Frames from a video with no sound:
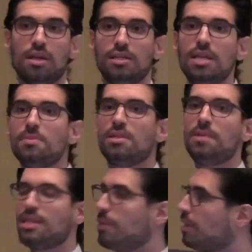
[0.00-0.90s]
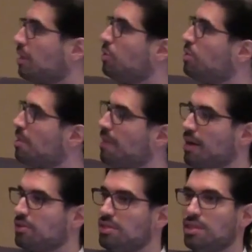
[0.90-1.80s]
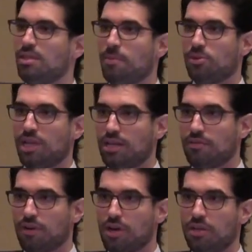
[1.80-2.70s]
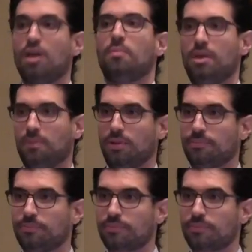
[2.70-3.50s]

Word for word: seems to be that we lose about 60% of our young people,